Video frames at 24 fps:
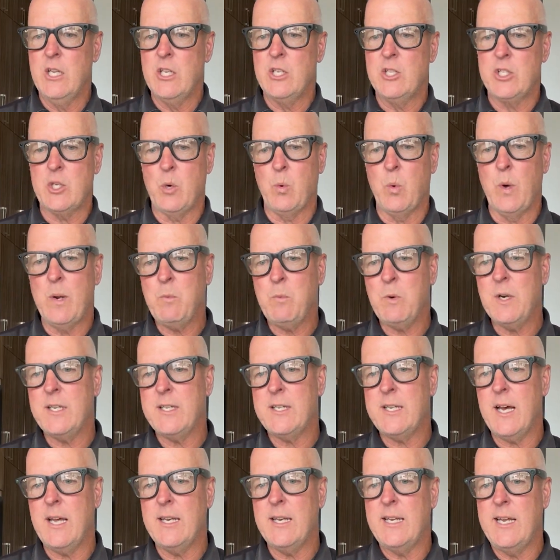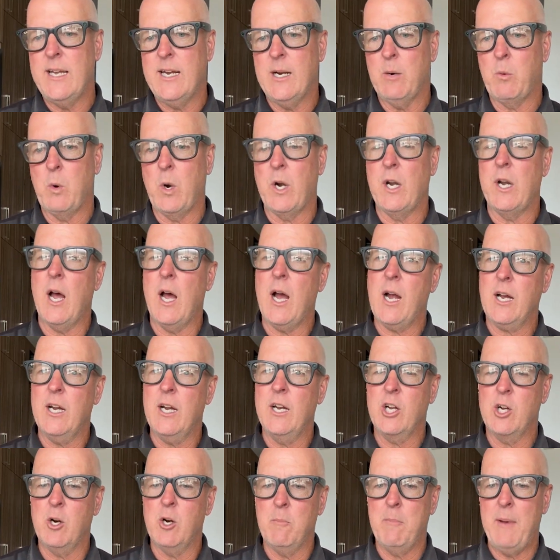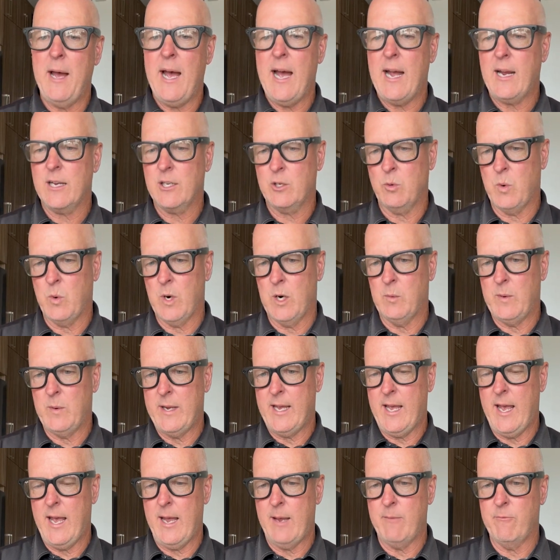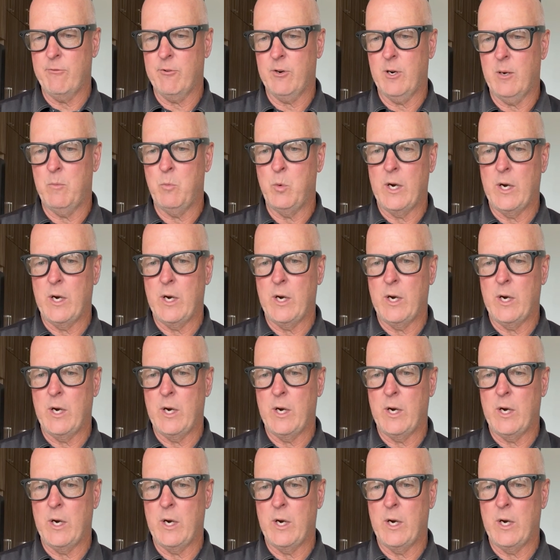So when we're done here, we're not going to go back to where we came from.